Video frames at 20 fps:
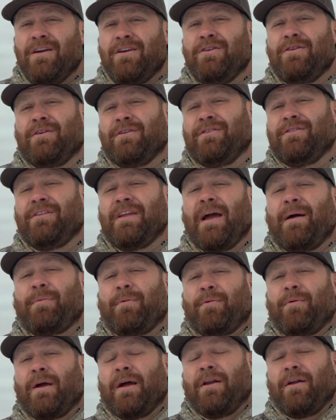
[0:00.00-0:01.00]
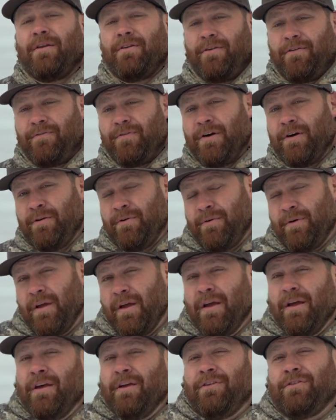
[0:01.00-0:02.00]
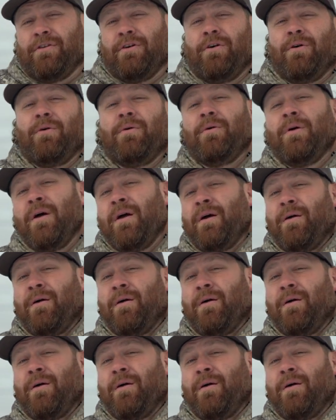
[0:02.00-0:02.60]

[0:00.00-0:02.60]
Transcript: You can snap it right on your phone. So